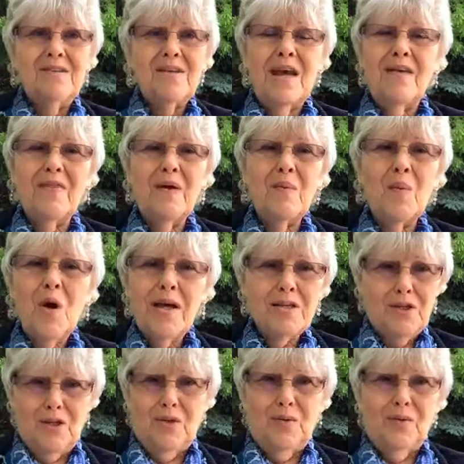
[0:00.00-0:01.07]
and they want
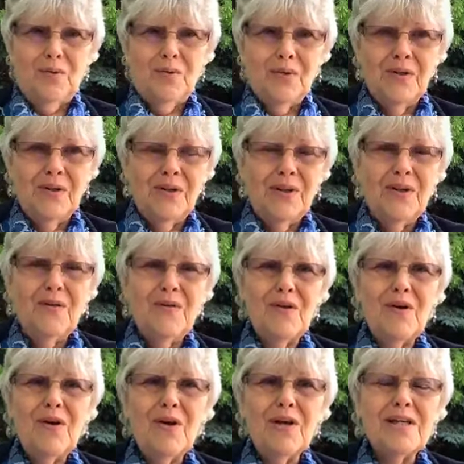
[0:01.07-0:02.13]
to. You know, they're
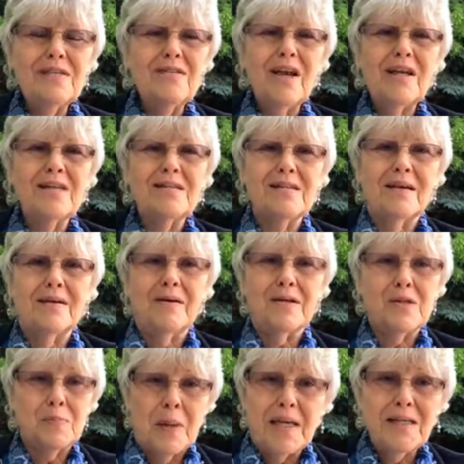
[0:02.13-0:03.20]
here not because they're
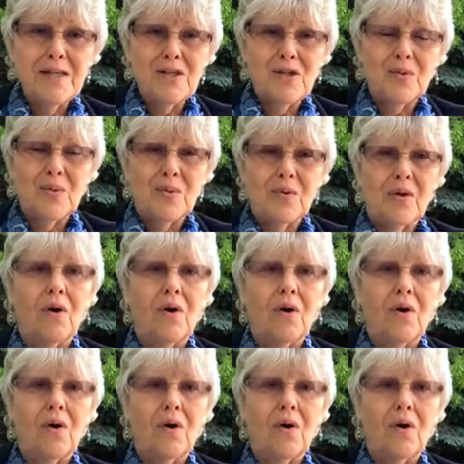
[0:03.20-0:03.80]
expected to or,